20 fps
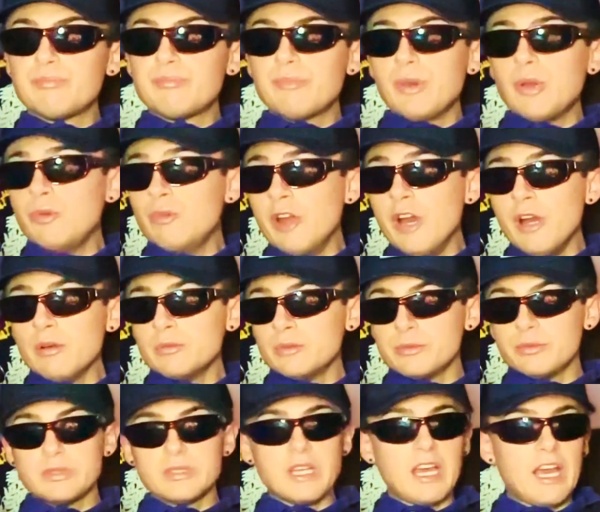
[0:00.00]
Who
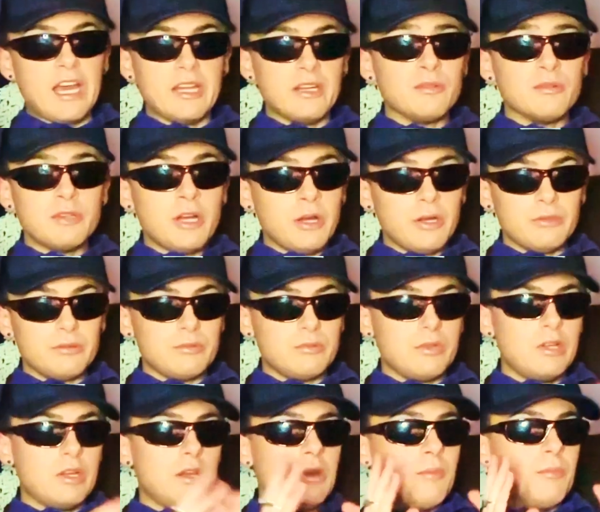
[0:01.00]
knows? I don't know.
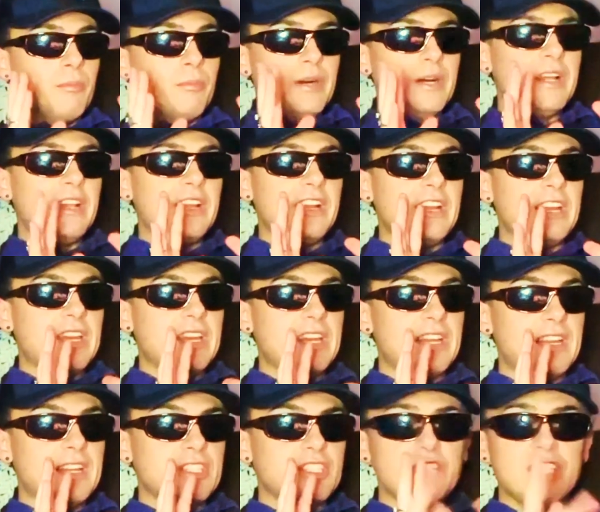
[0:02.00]
But
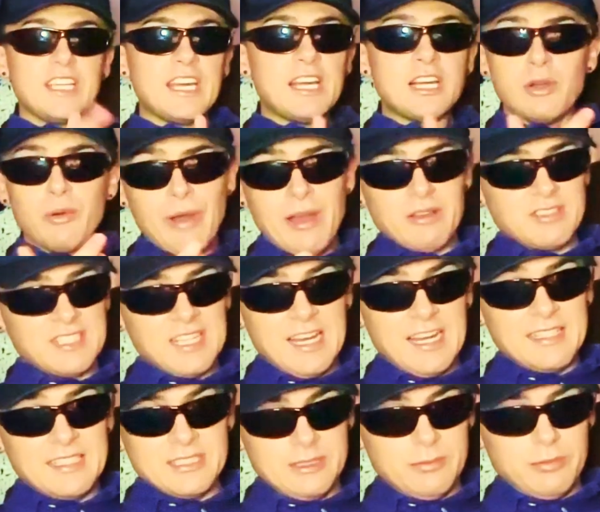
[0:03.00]
she can't go
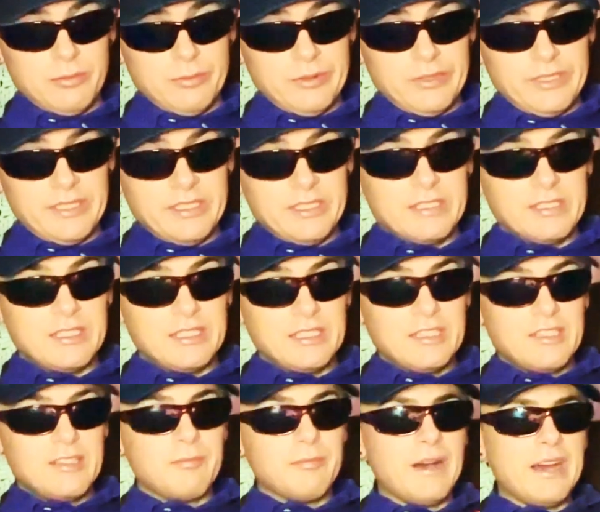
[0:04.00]
outside, is the point.
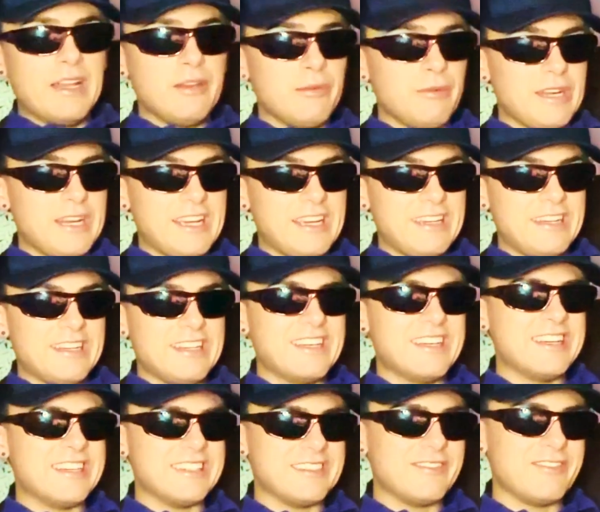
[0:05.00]
By the way,
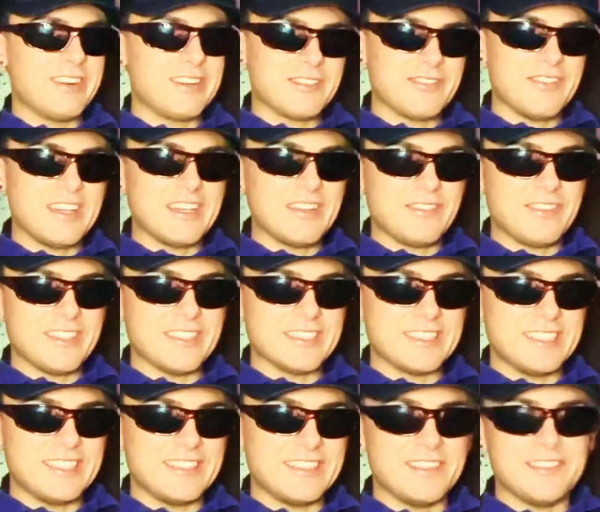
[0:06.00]
welcome back to False
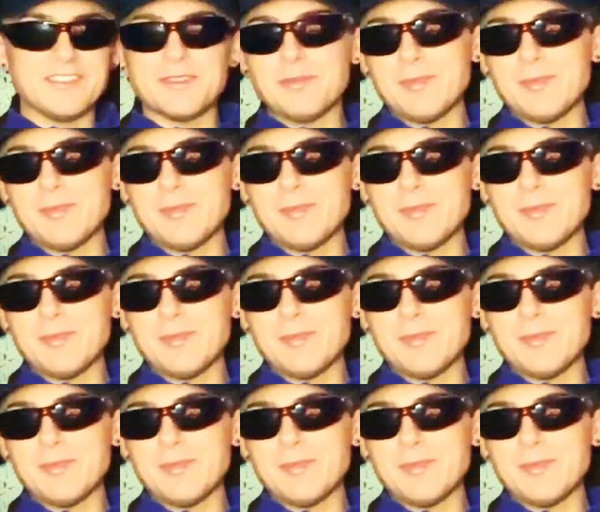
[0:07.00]
Narratives.